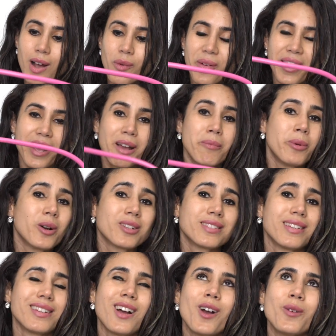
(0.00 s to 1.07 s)
When I unboxed
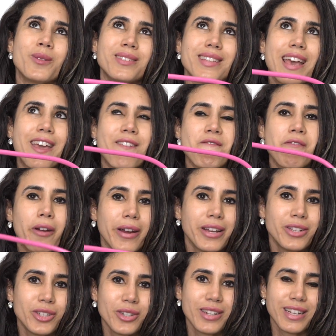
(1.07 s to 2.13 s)
it, I was a
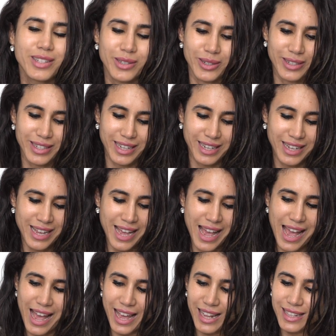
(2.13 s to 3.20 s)
very junior doctor
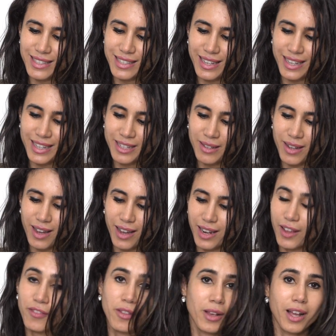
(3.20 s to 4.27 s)
and I
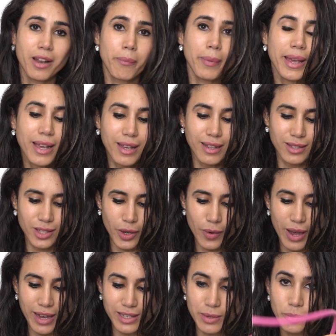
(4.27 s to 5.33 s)
love the color pink, and so
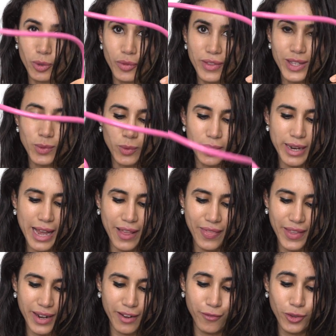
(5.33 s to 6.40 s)
I actually bought this one. And
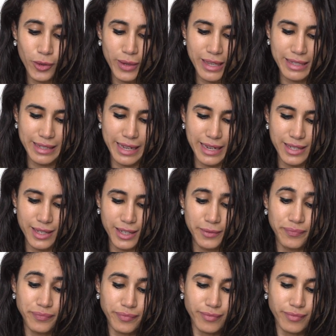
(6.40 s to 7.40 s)
then a few years later,